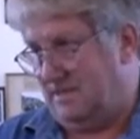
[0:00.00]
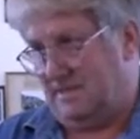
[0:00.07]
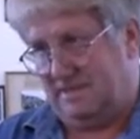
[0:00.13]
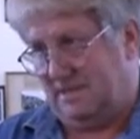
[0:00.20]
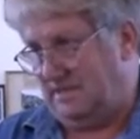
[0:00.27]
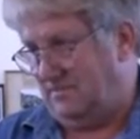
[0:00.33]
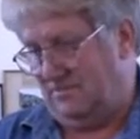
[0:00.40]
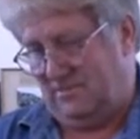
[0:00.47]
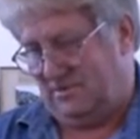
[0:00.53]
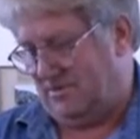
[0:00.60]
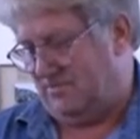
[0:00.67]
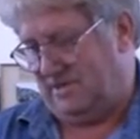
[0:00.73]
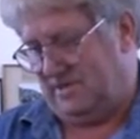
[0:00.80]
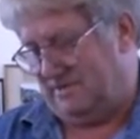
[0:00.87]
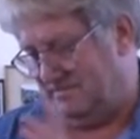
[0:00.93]
It doesn't work
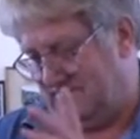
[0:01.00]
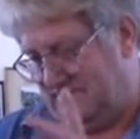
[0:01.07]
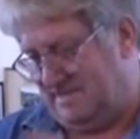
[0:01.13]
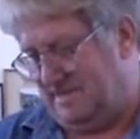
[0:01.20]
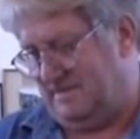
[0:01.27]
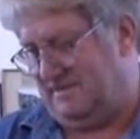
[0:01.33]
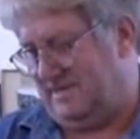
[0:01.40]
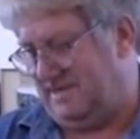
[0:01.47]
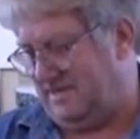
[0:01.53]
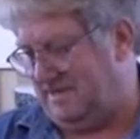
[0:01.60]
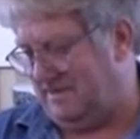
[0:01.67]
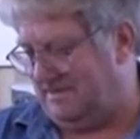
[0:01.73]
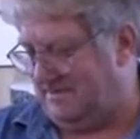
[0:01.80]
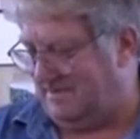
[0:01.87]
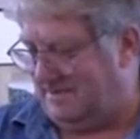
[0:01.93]
on resin. This is
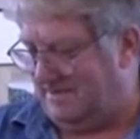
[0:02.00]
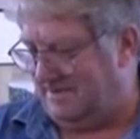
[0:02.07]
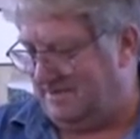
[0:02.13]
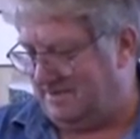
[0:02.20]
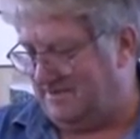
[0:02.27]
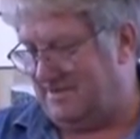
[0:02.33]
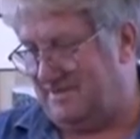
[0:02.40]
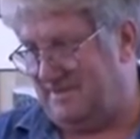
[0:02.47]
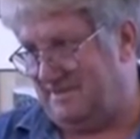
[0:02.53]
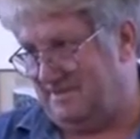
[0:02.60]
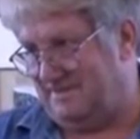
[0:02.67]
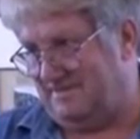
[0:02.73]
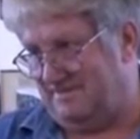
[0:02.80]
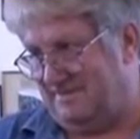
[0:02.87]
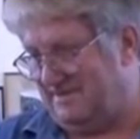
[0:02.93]
the so this is
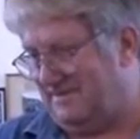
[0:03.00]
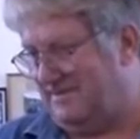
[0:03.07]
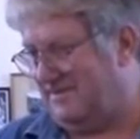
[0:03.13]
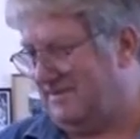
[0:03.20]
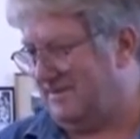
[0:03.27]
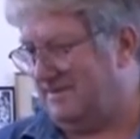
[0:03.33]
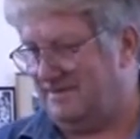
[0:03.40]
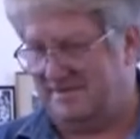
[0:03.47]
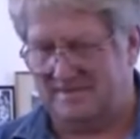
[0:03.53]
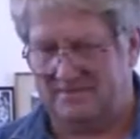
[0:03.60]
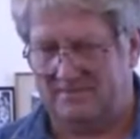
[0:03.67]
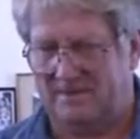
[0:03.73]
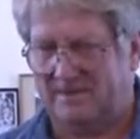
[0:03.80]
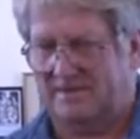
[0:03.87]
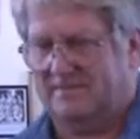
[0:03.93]

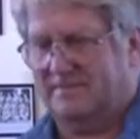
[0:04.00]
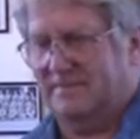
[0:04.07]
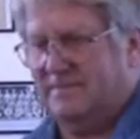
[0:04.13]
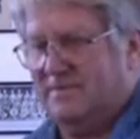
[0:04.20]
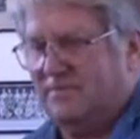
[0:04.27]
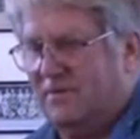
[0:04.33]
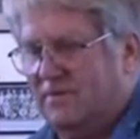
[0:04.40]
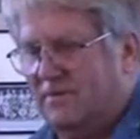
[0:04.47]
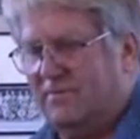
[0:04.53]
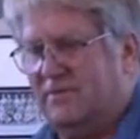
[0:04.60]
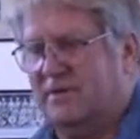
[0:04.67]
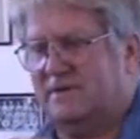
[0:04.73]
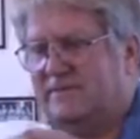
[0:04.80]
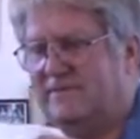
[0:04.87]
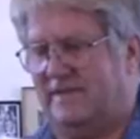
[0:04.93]
where one of the
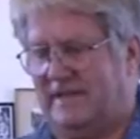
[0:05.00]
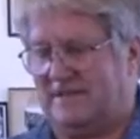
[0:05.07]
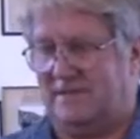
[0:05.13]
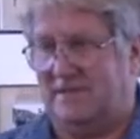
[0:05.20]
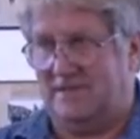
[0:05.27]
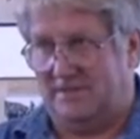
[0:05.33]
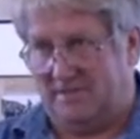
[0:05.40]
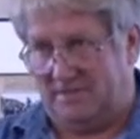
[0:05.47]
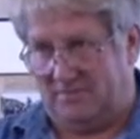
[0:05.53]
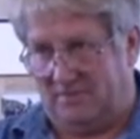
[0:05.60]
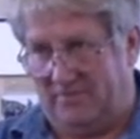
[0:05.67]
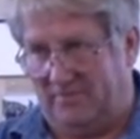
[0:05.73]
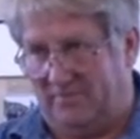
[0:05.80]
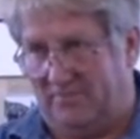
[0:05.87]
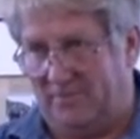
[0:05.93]
beauties of it. This is
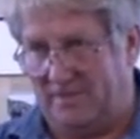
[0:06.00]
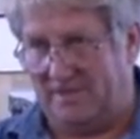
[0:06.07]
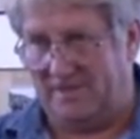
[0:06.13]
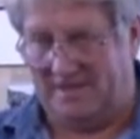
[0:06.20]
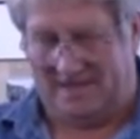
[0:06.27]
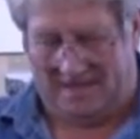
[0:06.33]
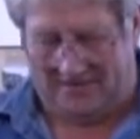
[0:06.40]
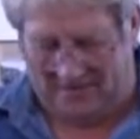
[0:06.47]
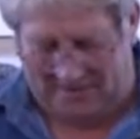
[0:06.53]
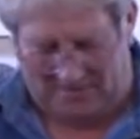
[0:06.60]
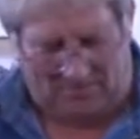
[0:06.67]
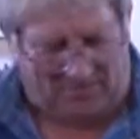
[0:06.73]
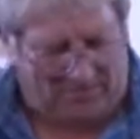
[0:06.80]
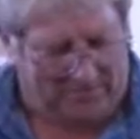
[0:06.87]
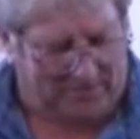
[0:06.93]
one of the beauty. This is
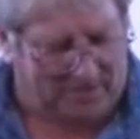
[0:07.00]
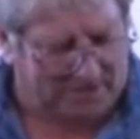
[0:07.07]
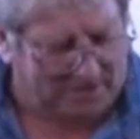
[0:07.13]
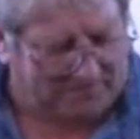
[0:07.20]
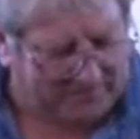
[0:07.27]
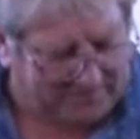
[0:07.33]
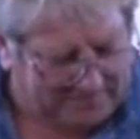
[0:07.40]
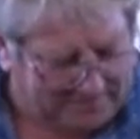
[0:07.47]
one of the beauties of it.